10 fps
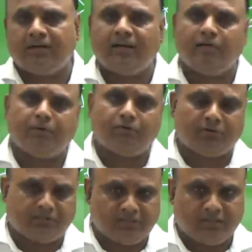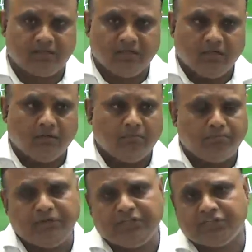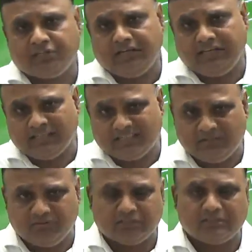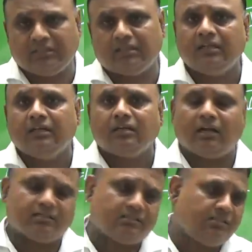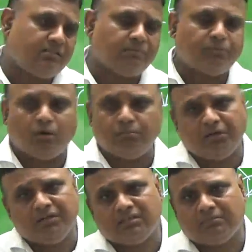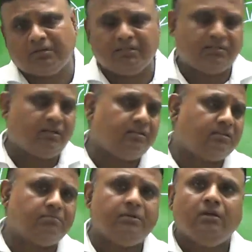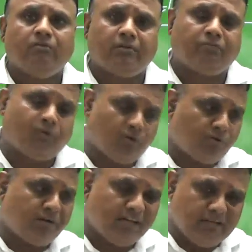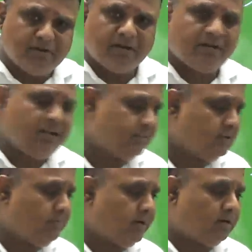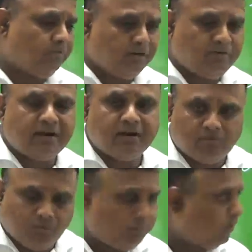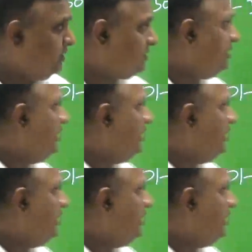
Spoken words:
labor was there, British legacy was there, casteism, communalism, regionalism were followed deliberately as a matter of divide and rule policy.